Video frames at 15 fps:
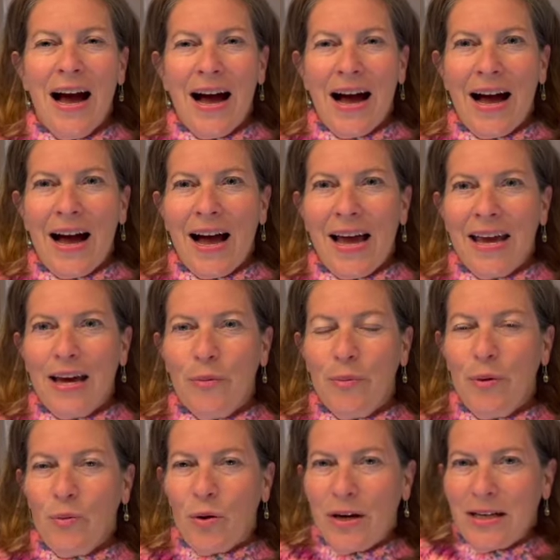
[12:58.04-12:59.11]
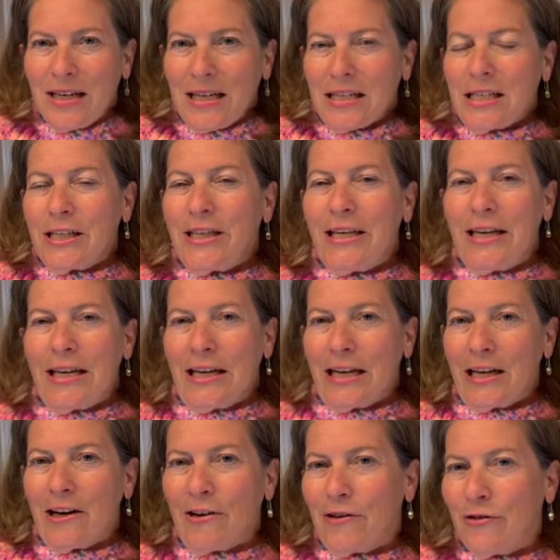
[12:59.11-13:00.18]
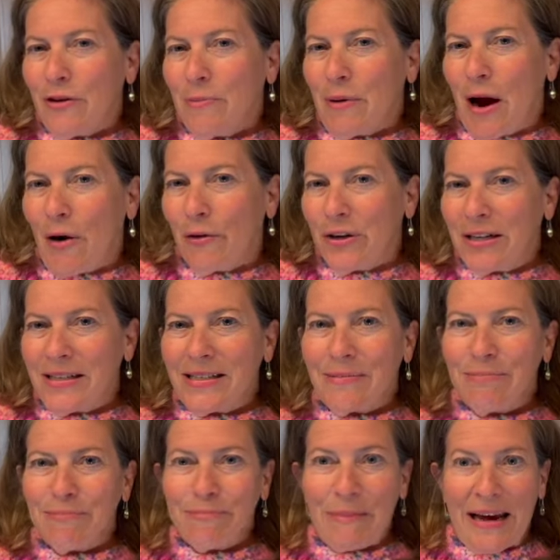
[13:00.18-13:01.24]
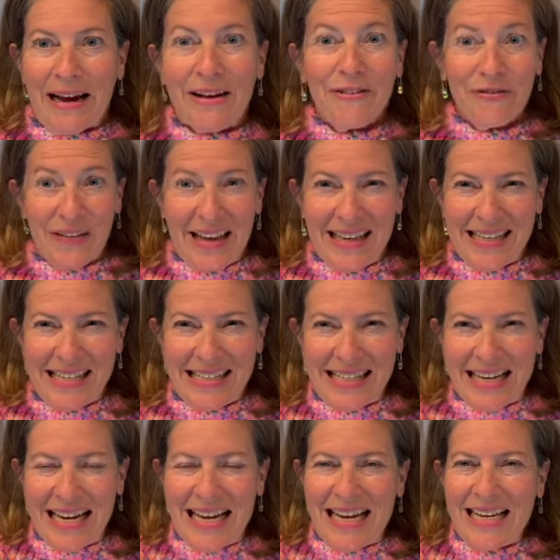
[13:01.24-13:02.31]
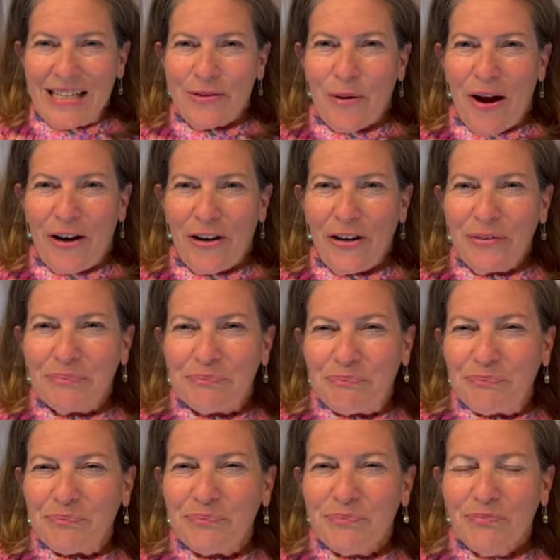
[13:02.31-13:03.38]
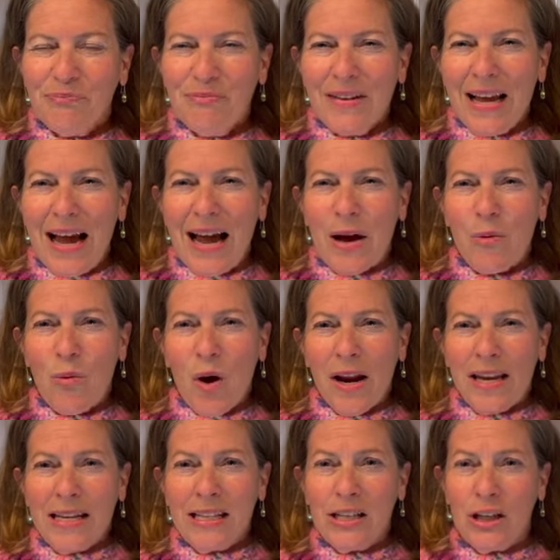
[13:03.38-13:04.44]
I had been wanting to knit Andre Maury's Pink Fizz sweater. I wanted to